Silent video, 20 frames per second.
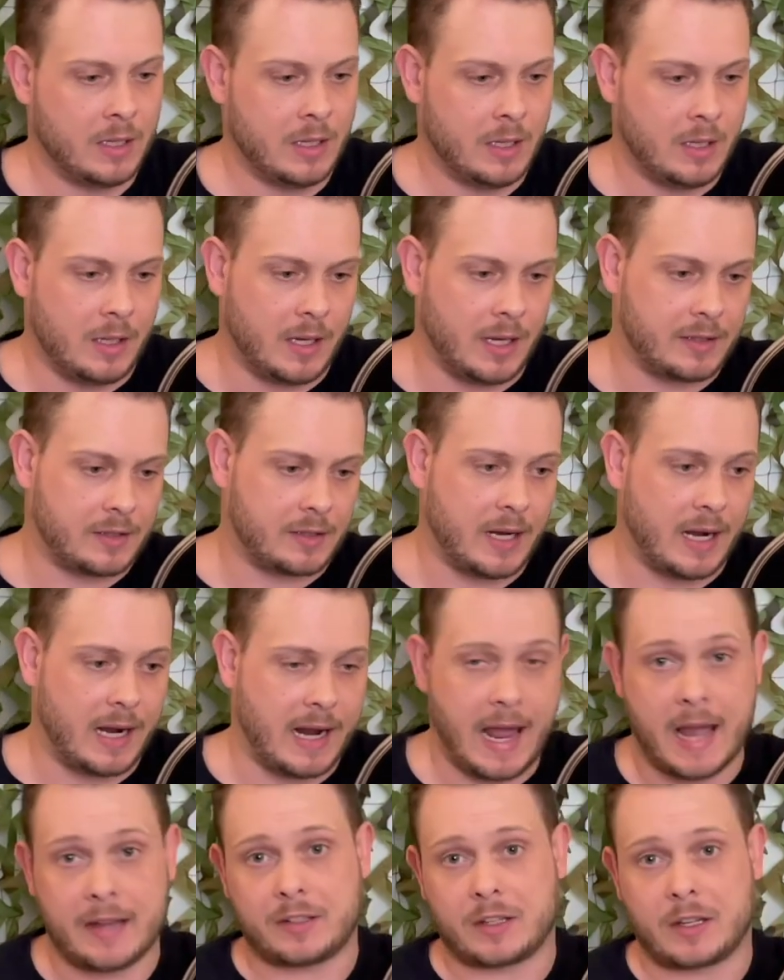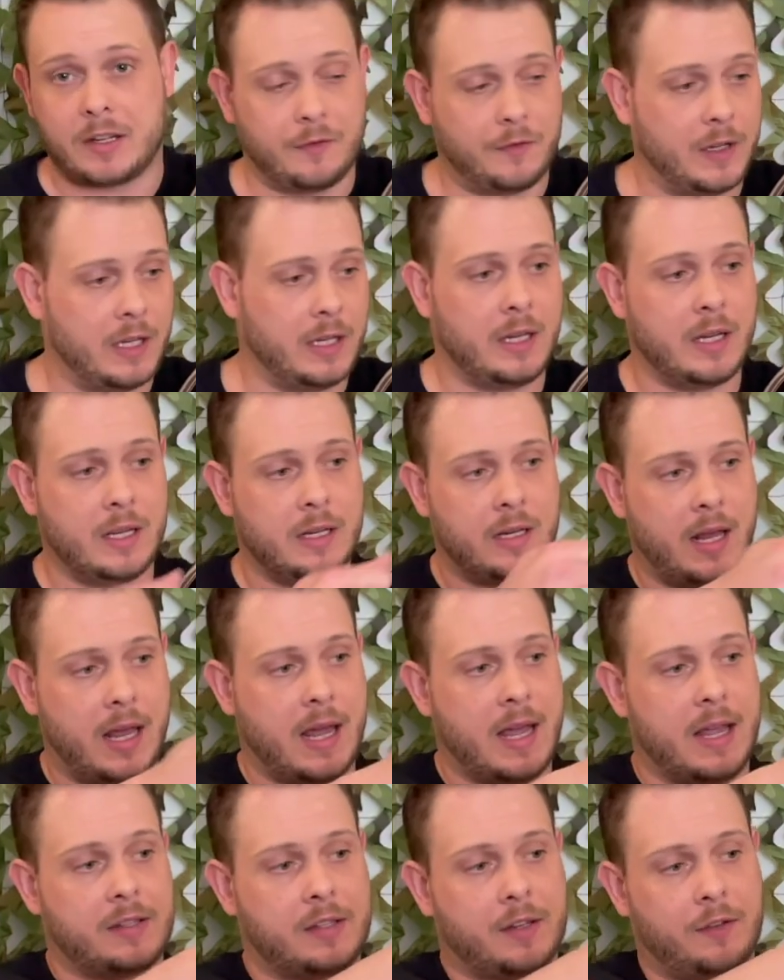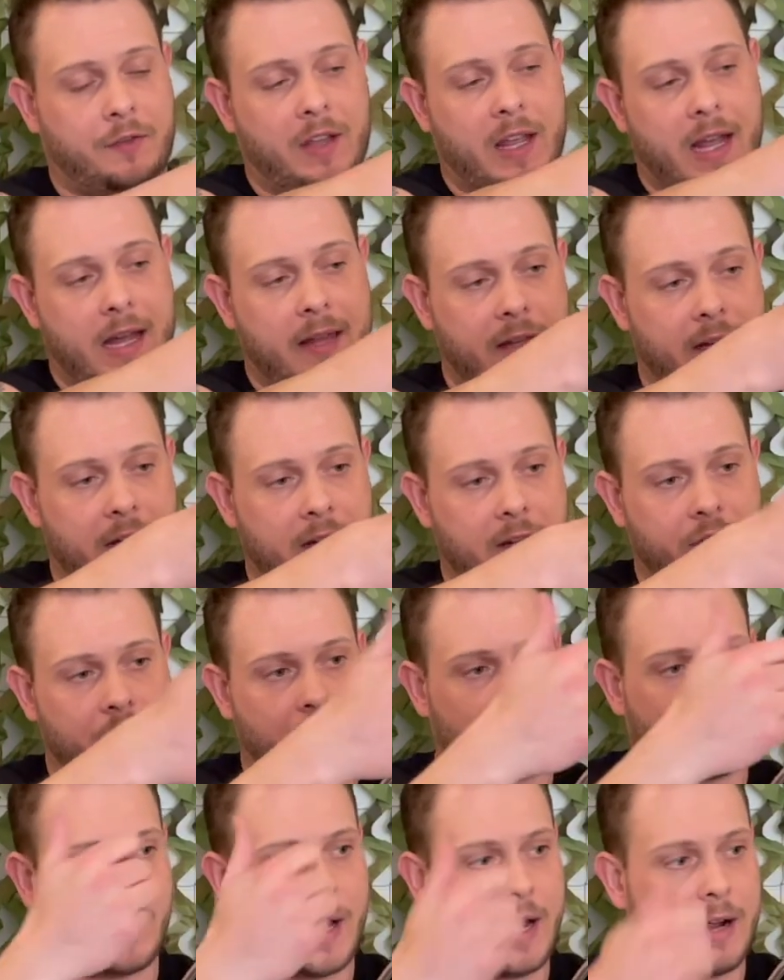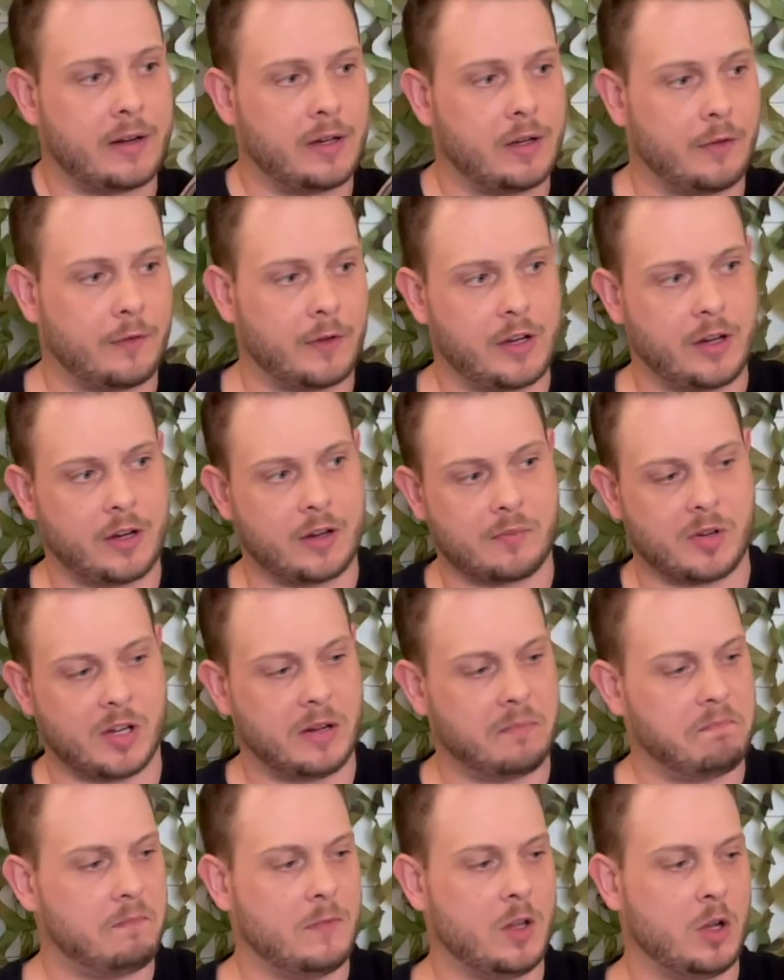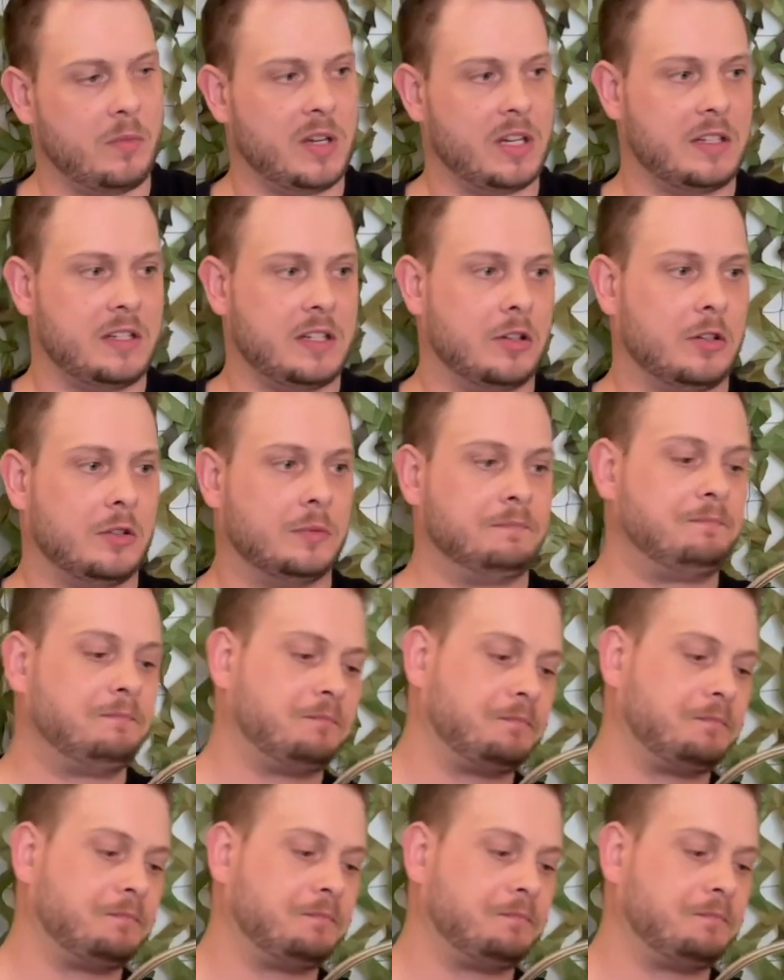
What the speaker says: as convenient as if they had the internal routing over here, but no big deal.